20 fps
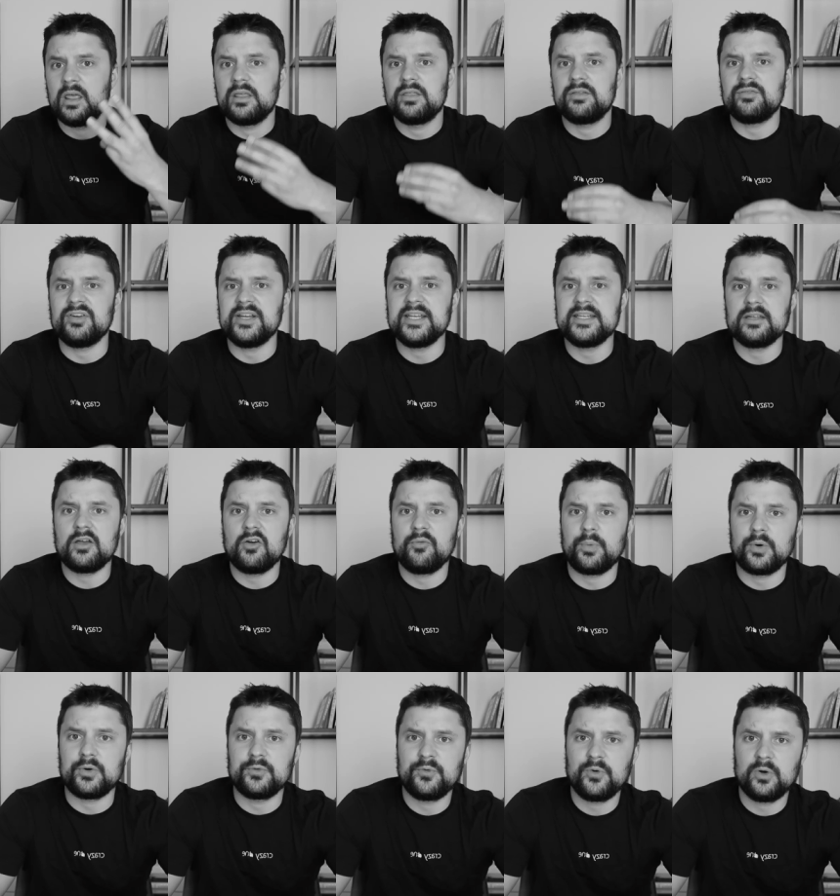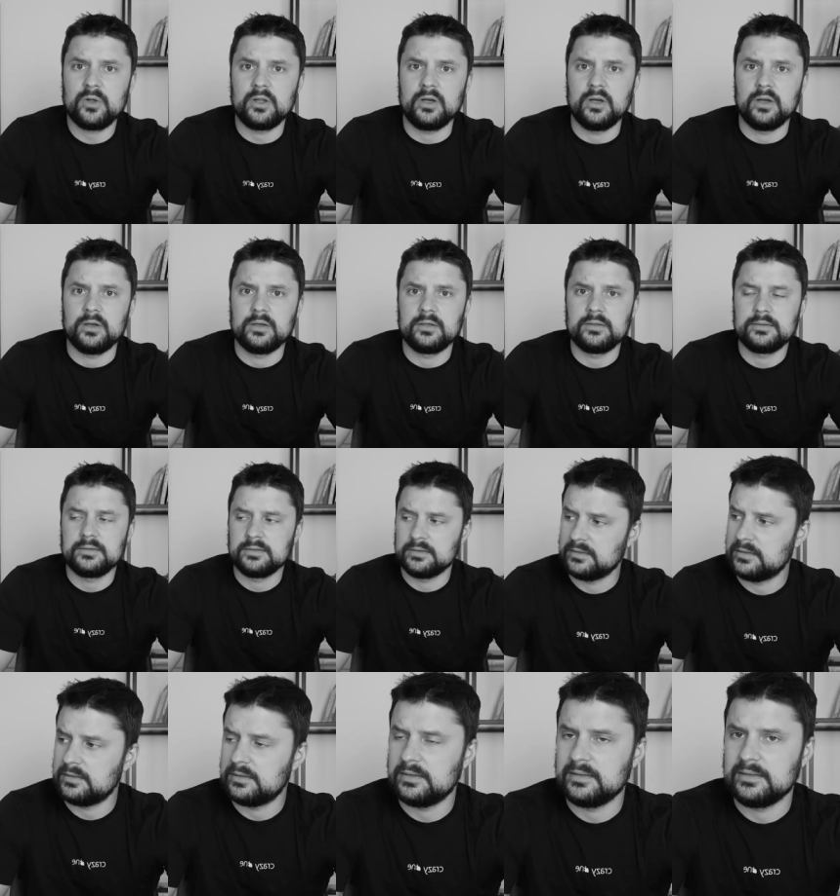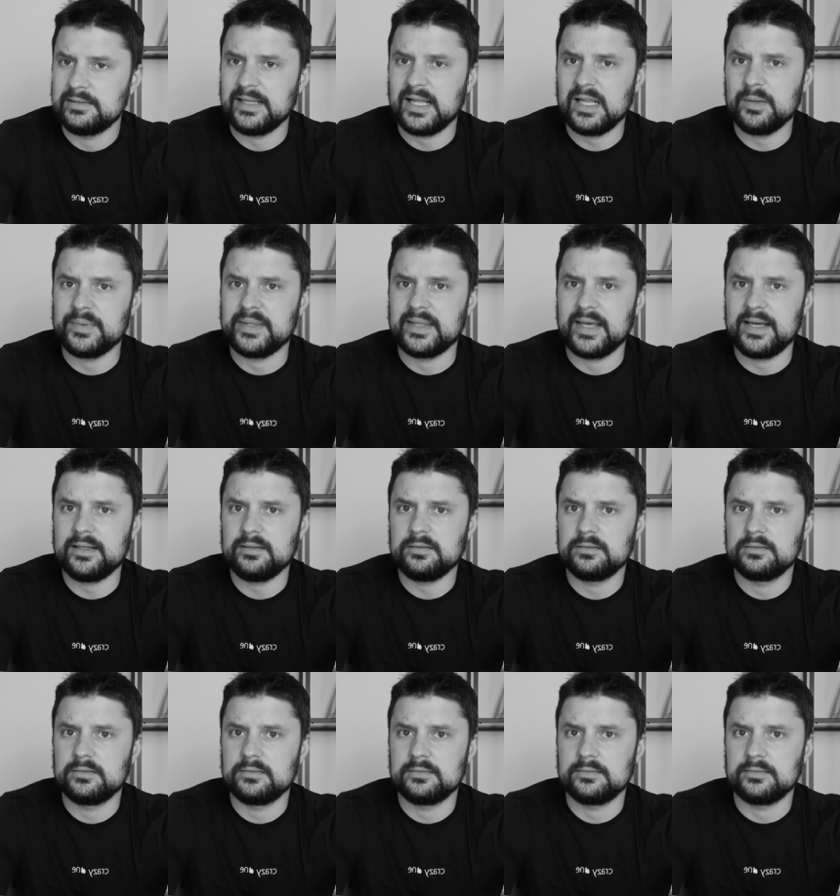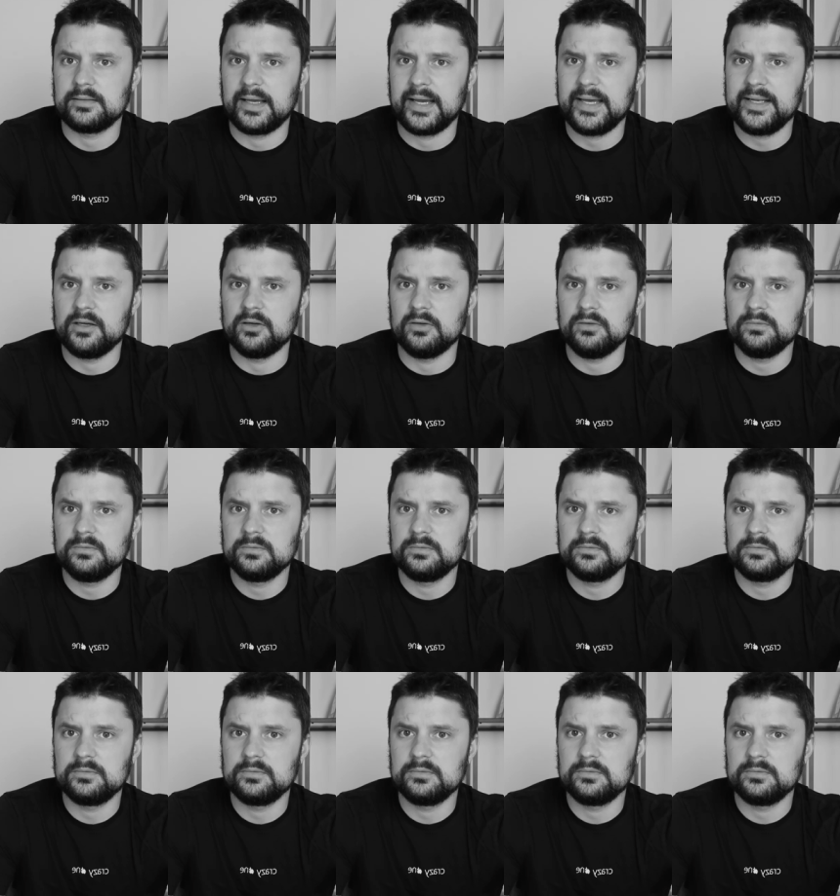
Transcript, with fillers: three E T F portfolio? Tell me that, I know.